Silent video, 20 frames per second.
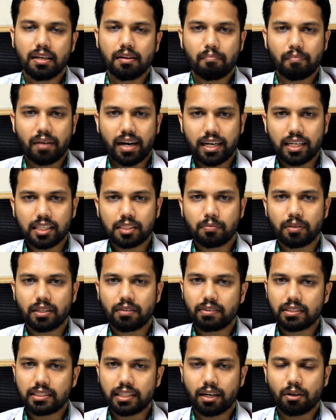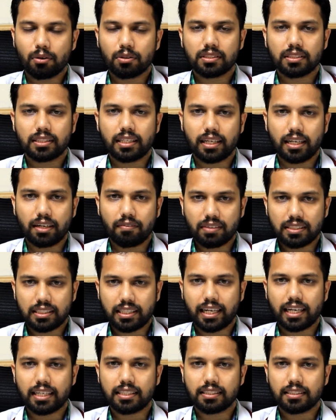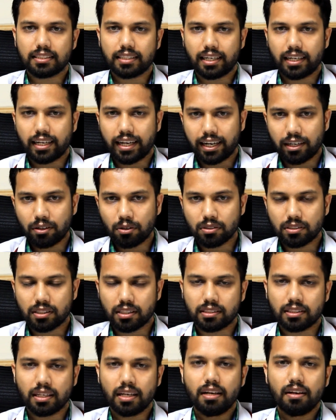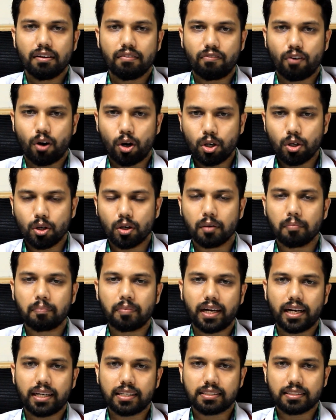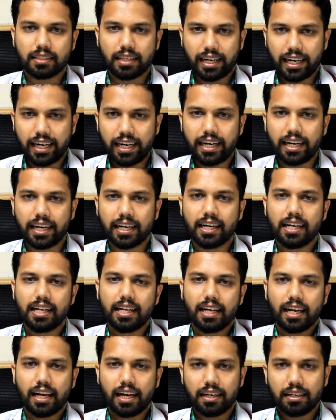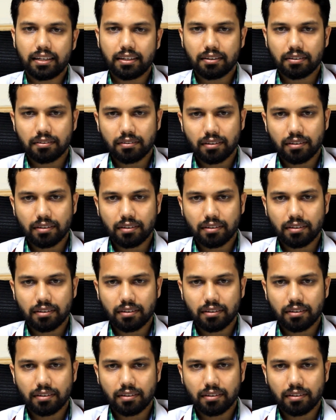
management, which includes investigations and diagnosis, follow-up and screening, and